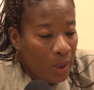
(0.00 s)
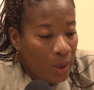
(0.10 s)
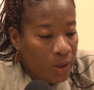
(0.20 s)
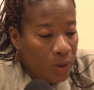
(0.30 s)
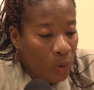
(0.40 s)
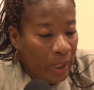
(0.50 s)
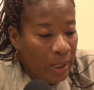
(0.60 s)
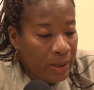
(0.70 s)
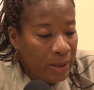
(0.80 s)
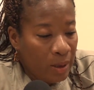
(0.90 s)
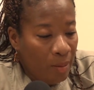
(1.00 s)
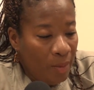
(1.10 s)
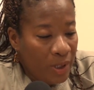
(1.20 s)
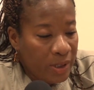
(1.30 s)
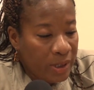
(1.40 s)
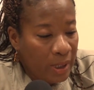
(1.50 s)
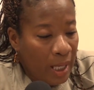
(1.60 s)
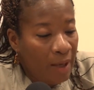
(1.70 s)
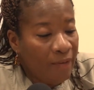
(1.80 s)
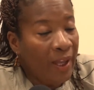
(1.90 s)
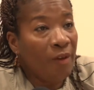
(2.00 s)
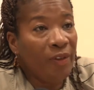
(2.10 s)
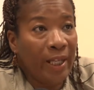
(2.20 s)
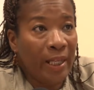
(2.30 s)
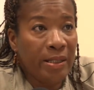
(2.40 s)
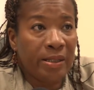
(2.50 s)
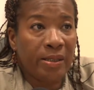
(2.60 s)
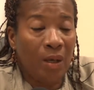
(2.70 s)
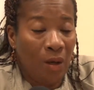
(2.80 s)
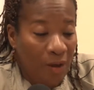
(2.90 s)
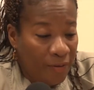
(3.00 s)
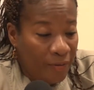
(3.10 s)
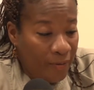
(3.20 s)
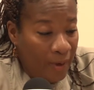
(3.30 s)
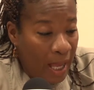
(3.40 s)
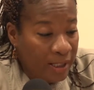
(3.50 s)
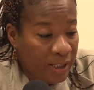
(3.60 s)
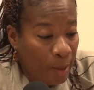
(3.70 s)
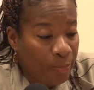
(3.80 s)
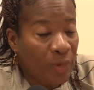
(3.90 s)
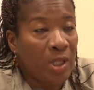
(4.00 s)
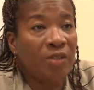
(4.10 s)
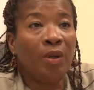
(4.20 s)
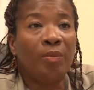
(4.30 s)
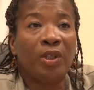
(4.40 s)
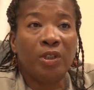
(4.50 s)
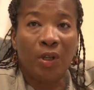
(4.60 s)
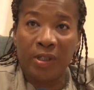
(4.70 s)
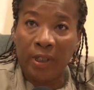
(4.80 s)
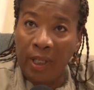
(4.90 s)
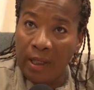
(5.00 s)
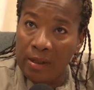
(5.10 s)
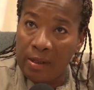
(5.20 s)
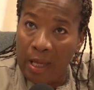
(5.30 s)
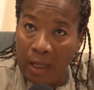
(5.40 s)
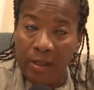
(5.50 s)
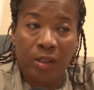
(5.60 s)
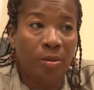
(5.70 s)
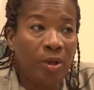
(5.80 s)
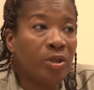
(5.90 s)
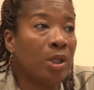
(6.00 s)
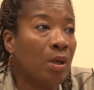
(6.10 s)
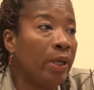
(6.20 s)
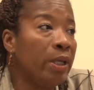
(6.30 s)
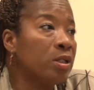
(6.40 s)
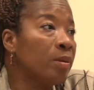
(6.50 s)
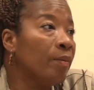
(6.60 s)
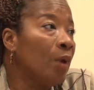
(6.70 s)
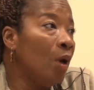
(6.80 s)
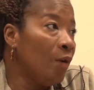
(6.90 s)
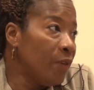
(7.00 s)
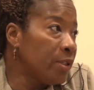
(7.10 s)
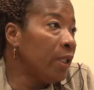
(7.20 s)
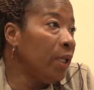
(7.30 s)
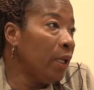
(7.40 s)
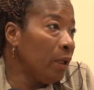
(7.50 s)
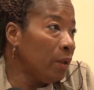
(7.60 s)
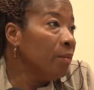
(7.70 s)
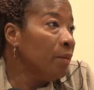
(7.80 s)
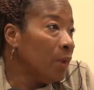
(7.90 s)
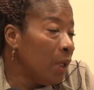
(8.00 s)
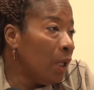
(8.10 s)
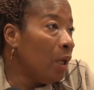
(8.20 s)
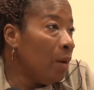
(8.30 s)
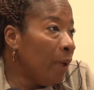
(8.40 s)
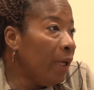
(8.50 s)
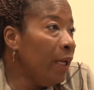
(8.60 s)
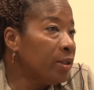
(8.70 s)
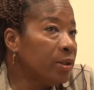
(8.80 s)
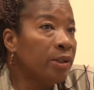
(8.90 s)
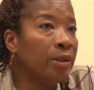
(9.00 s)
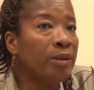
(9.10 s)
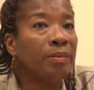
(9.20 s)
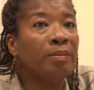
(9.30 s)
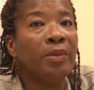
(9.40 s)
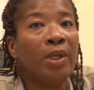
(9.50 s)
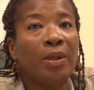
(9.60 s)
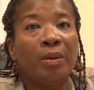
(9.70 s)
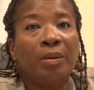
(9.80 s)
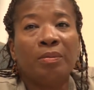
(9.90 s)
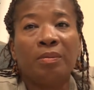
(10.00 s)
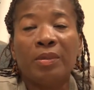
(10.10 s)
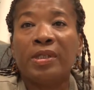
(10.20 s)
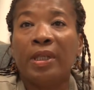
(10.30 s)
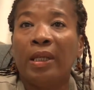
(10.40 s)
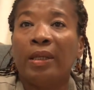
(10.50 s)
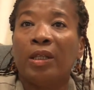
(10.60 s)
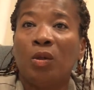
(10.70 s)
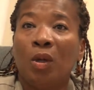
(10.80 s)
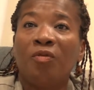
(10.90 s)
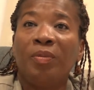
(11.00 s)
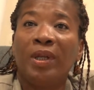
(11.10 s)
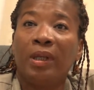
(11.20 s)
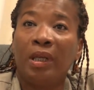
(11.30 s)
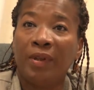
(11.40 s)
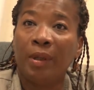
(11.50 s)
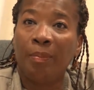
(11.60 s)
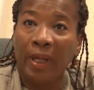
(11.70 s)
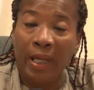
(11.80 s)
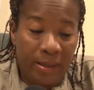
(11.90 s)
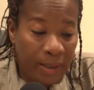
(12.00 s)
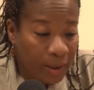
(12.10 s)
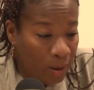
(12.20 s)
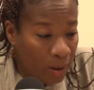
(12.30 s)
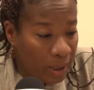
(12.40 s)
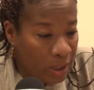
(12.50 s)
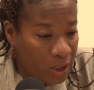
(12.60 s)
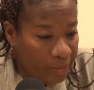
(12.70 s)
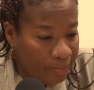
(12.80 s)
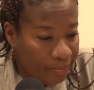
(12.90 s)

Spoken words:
Students must have evidence of acceptance from the Turks and Caicos Islands Community College. Obviously, a letter, you know, saying that you have been given a place at the college.